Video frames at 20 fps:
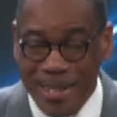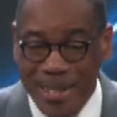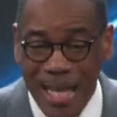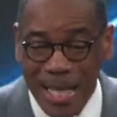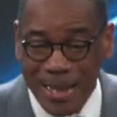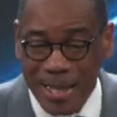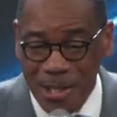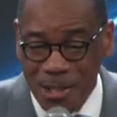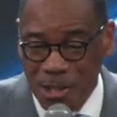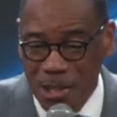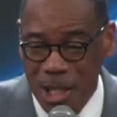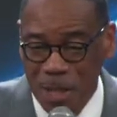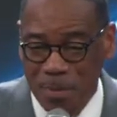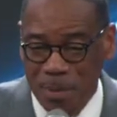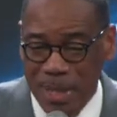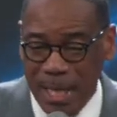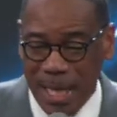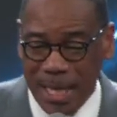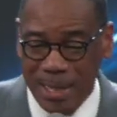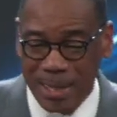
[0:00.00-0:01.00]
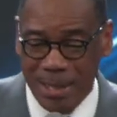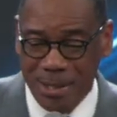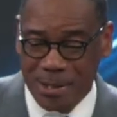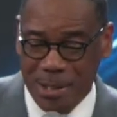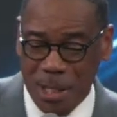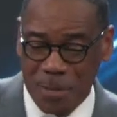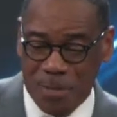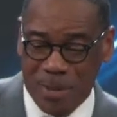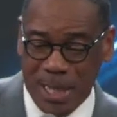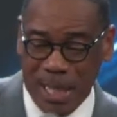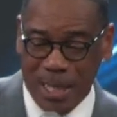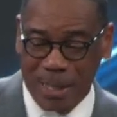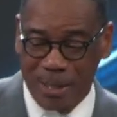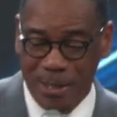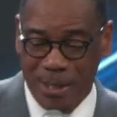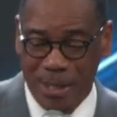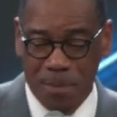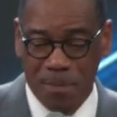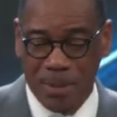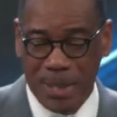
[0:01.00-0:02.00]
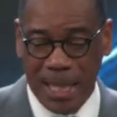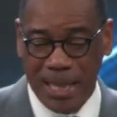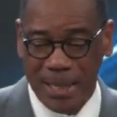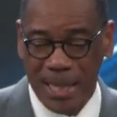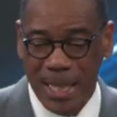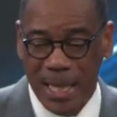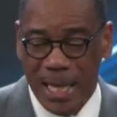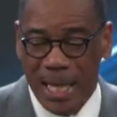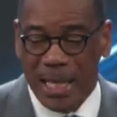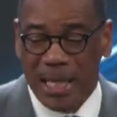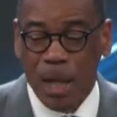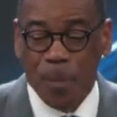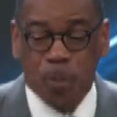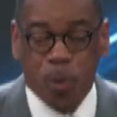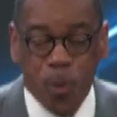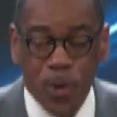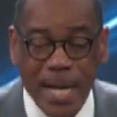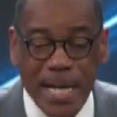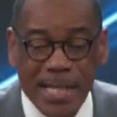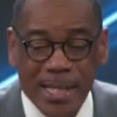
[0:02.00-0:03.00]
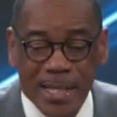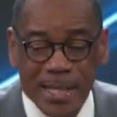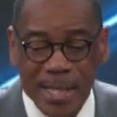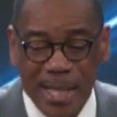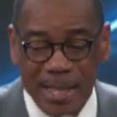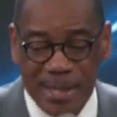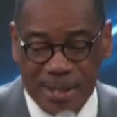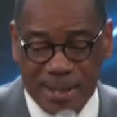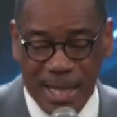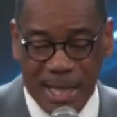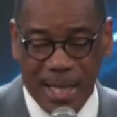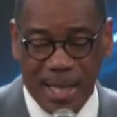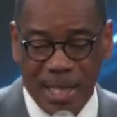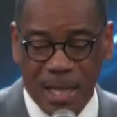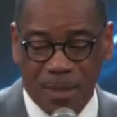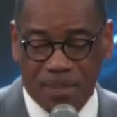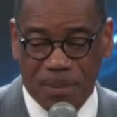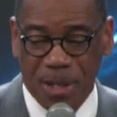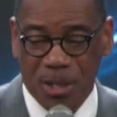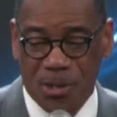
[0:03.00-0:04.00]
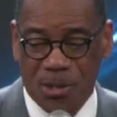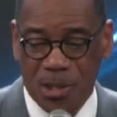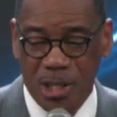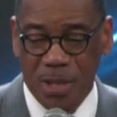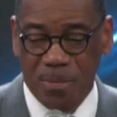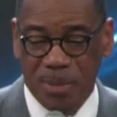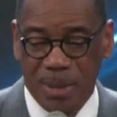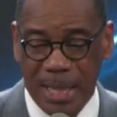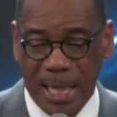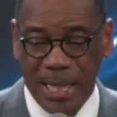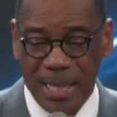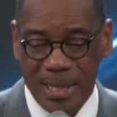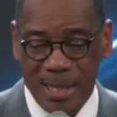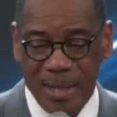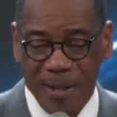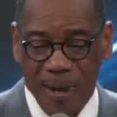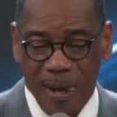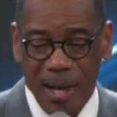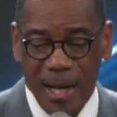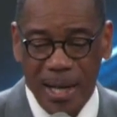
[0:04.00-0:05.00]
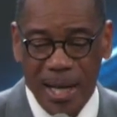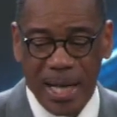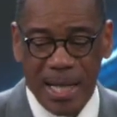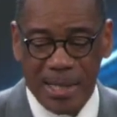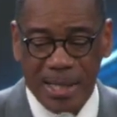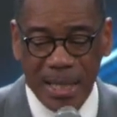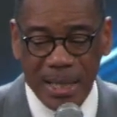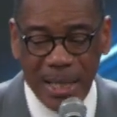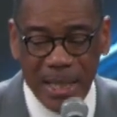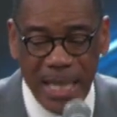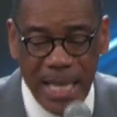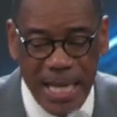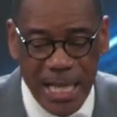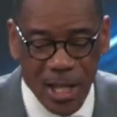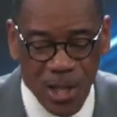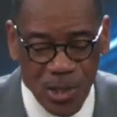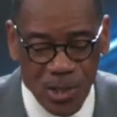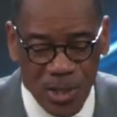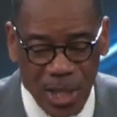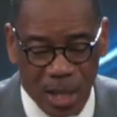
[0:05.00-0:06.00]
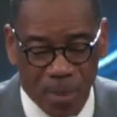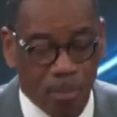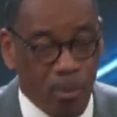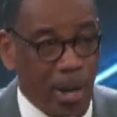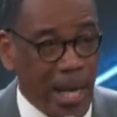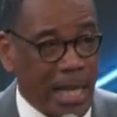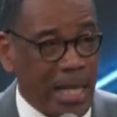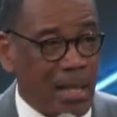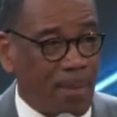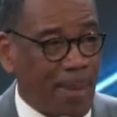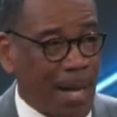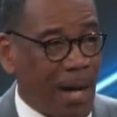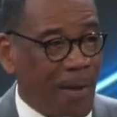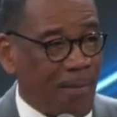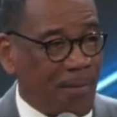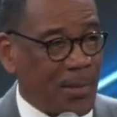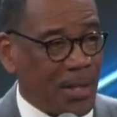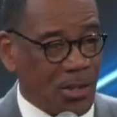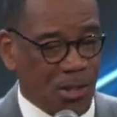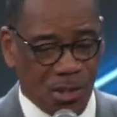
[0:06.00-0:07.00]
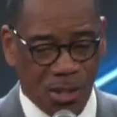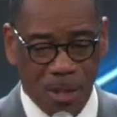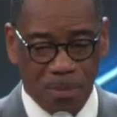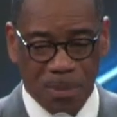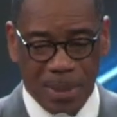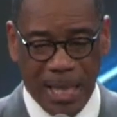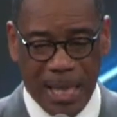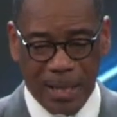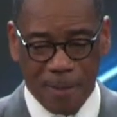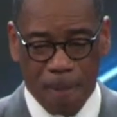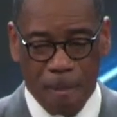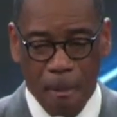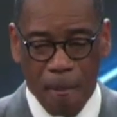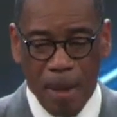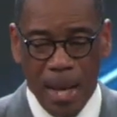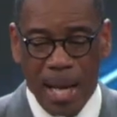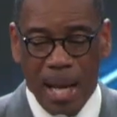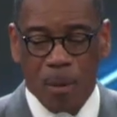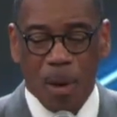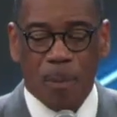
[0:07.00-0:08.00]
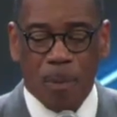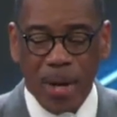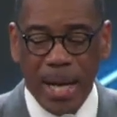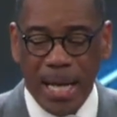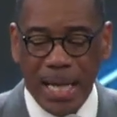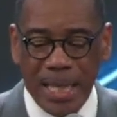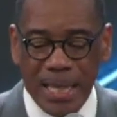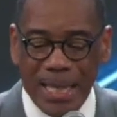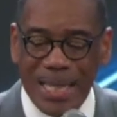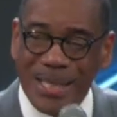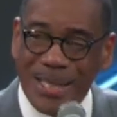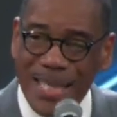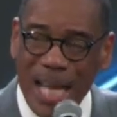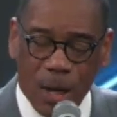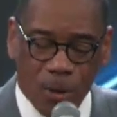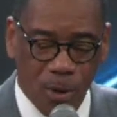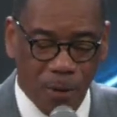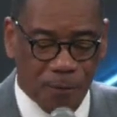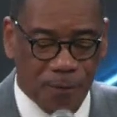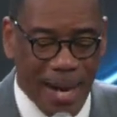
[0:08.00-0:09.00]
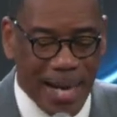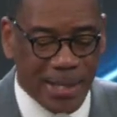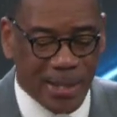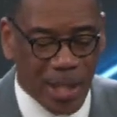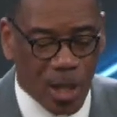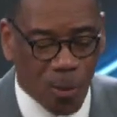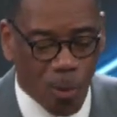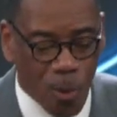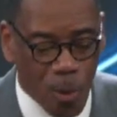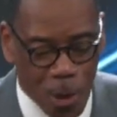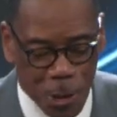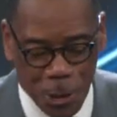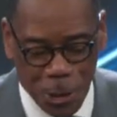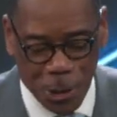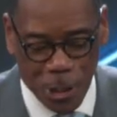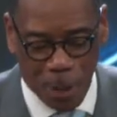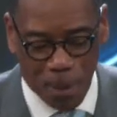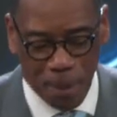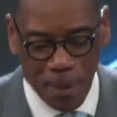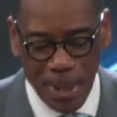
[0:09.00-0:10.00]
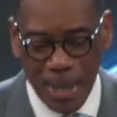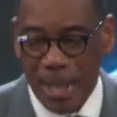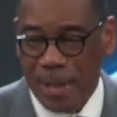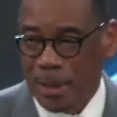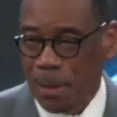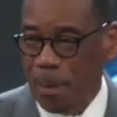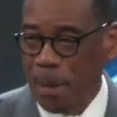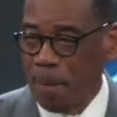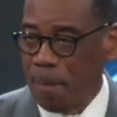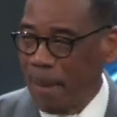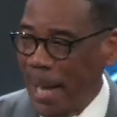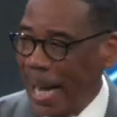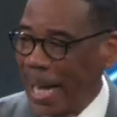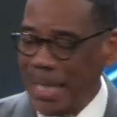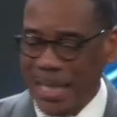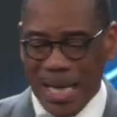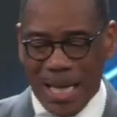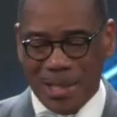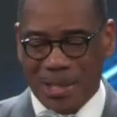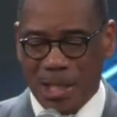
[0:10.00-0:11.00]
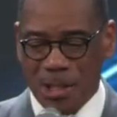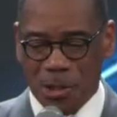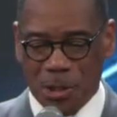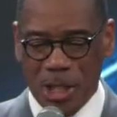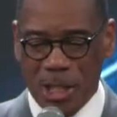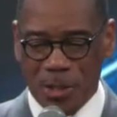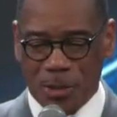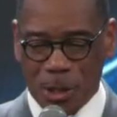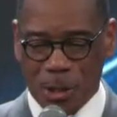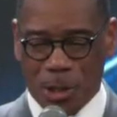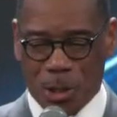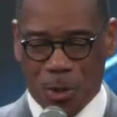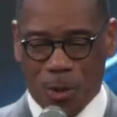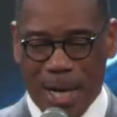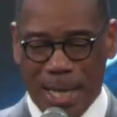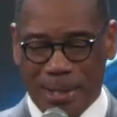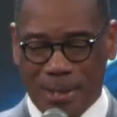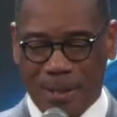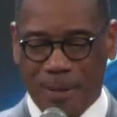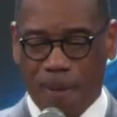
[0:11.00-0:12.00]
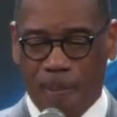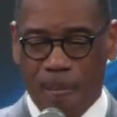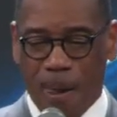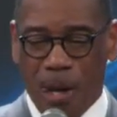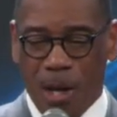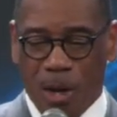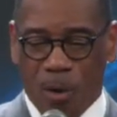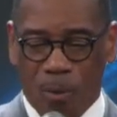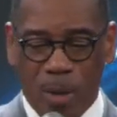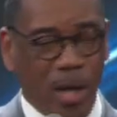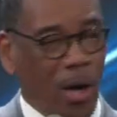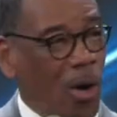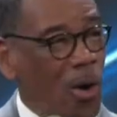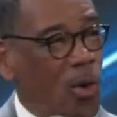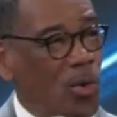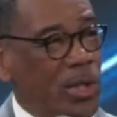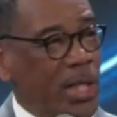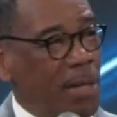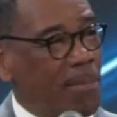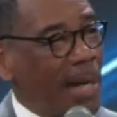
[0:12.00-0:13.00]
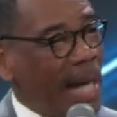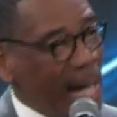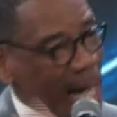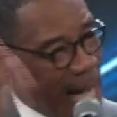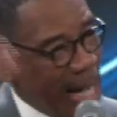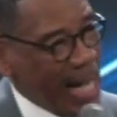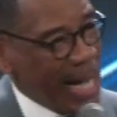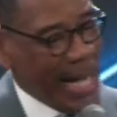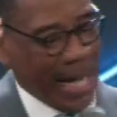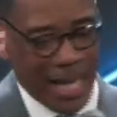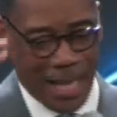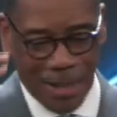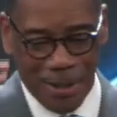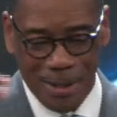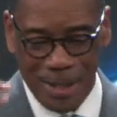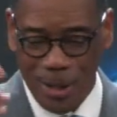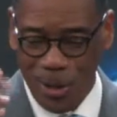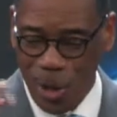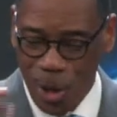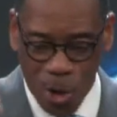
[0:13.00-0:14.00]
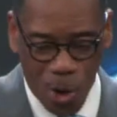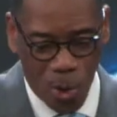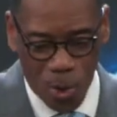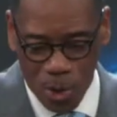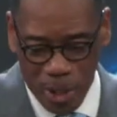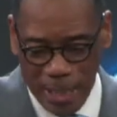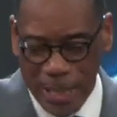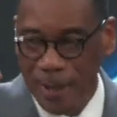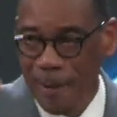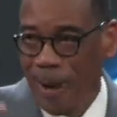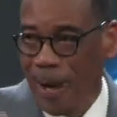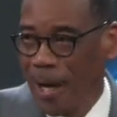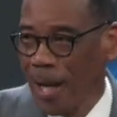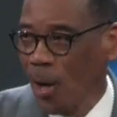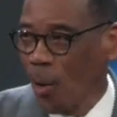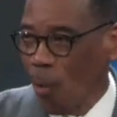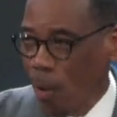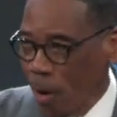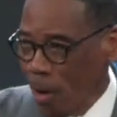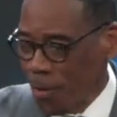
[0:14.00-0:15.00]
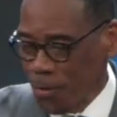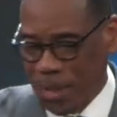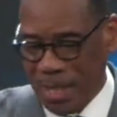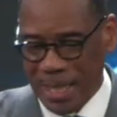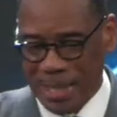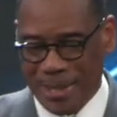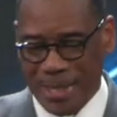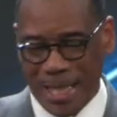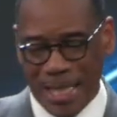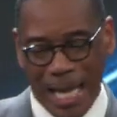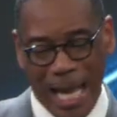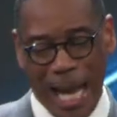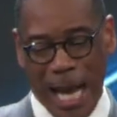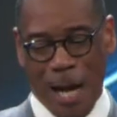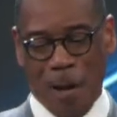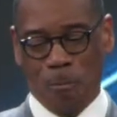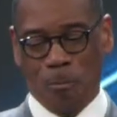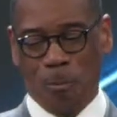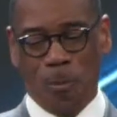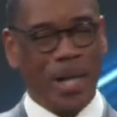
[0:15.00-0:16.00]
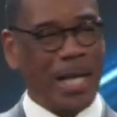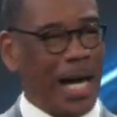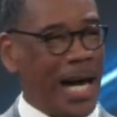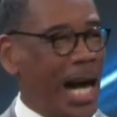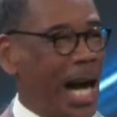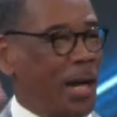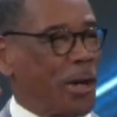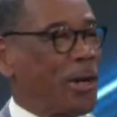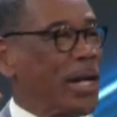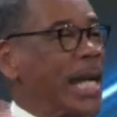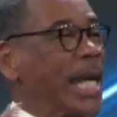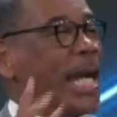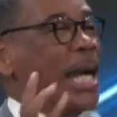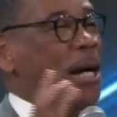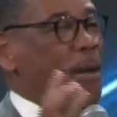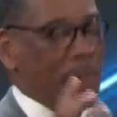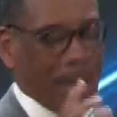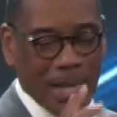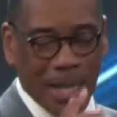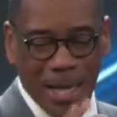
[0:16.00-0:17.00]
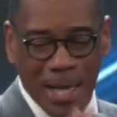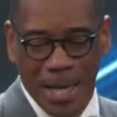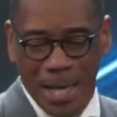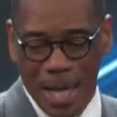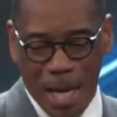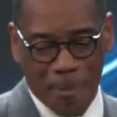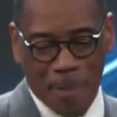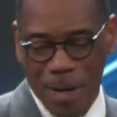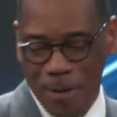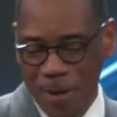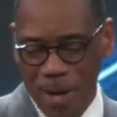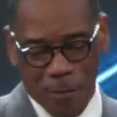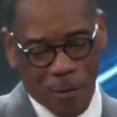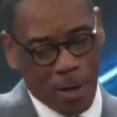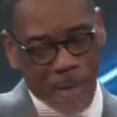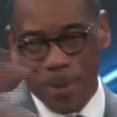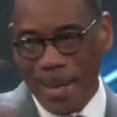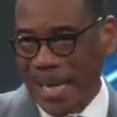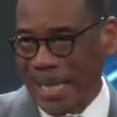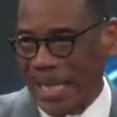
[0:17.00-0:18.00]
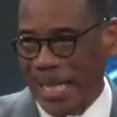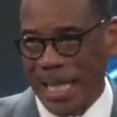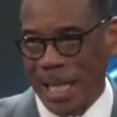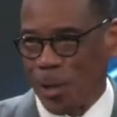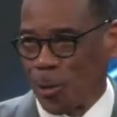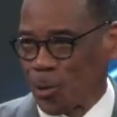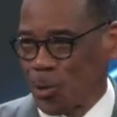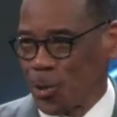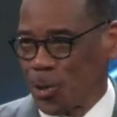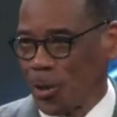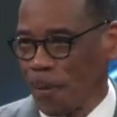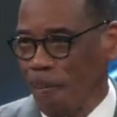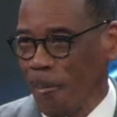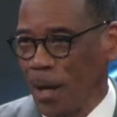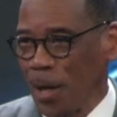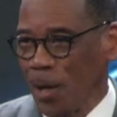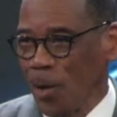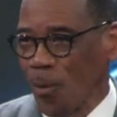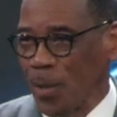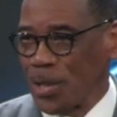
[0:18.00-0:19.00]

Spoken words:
It's at the sheep gate. The priest is setting up the sheep gate. It is the leaders that are bringing about the sheep gate. We're bringing the sacrifice of worship to be made unto Jesus Christ. We hold him high, holy, worthy is the Lamb. We honor him above everybody else.